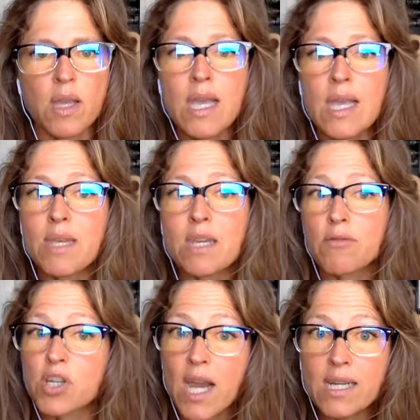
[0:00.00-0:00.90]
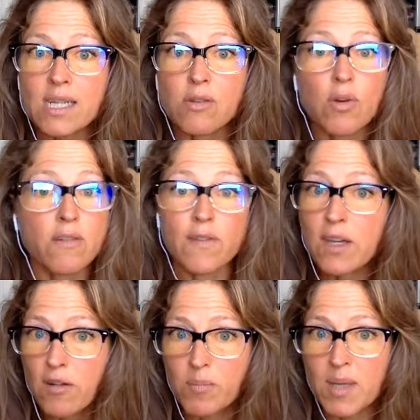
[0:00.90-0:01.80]
Being rejected or
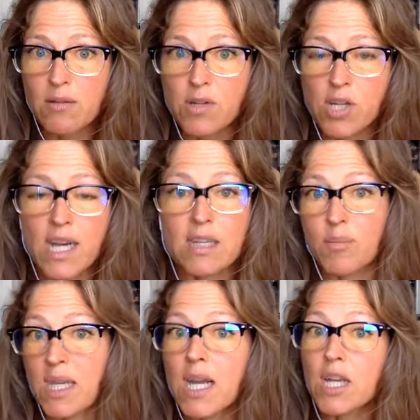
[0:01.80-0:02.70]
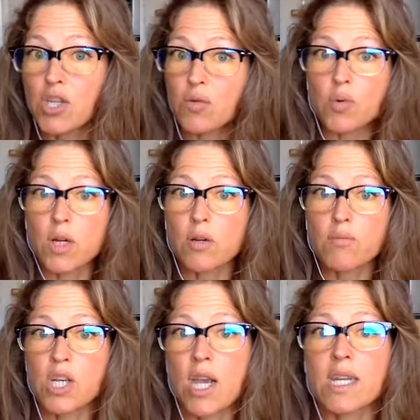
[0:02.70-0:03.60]
fear of being rejected because you were
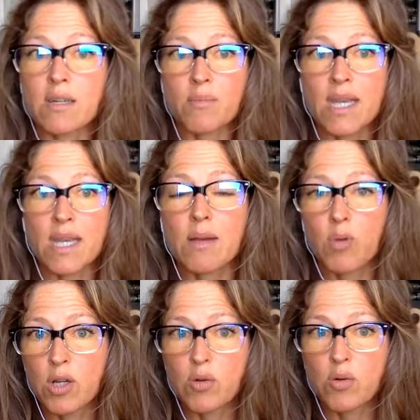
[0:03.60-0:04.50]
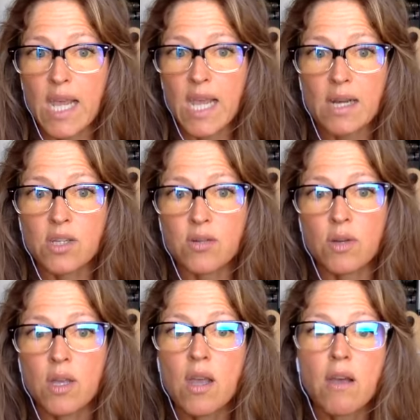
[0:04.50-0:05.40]
rejected by someone who attacked you.
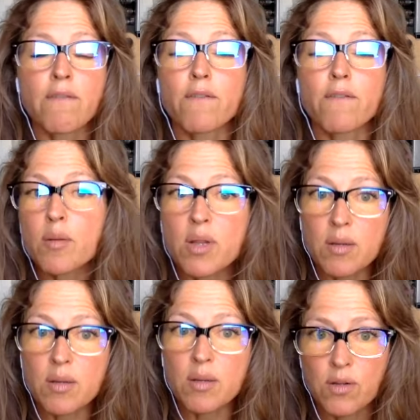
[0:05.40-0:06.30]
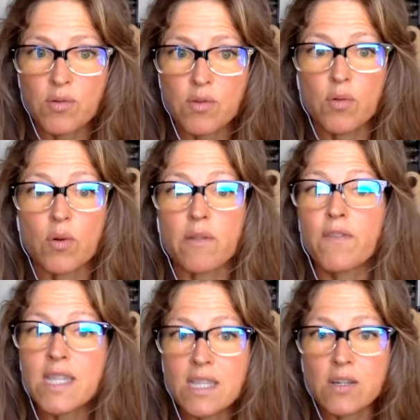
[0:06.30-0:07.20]
Verbal abuse or
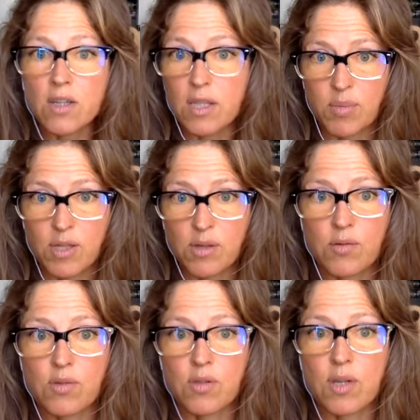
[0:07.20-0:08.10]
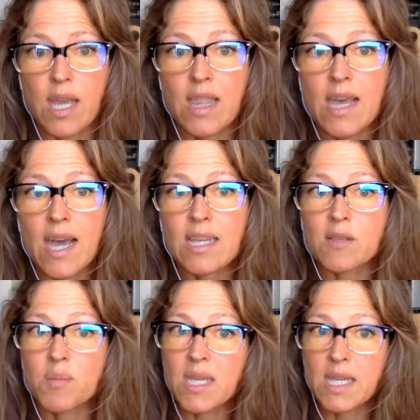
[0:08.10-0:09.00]
physical abuse, okay, that is
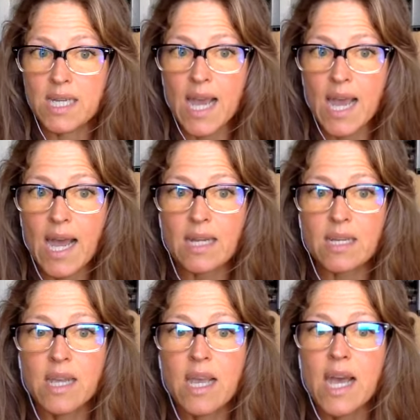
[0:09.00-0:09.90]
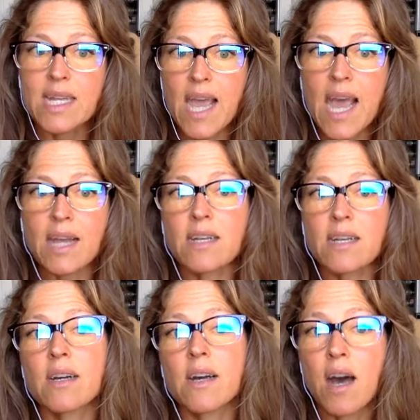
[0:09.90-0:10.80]
being attacked. Attacked
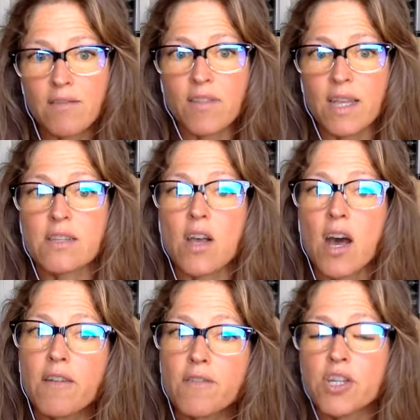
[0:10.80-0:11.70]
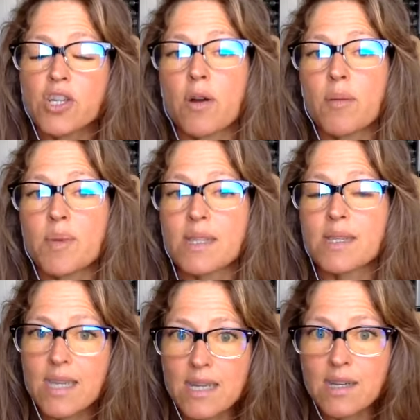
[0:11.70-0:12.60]
conflicts often show up as
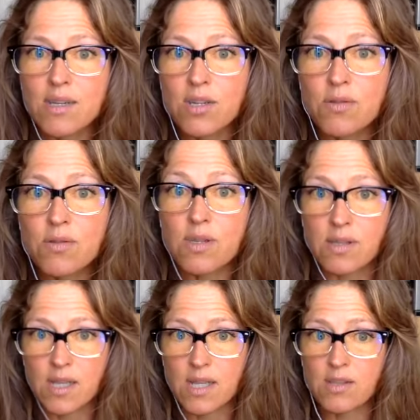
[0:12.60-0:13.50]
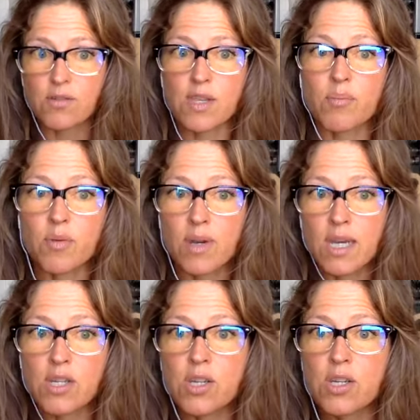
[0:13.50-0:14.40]
skin issues because that's your
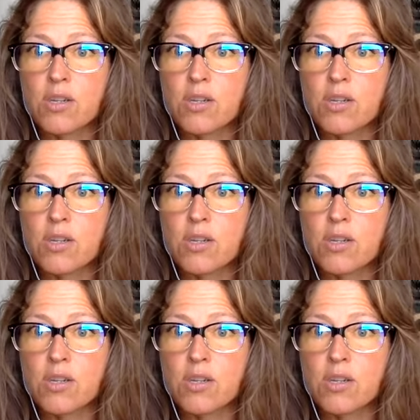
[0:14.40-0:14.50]
separation, your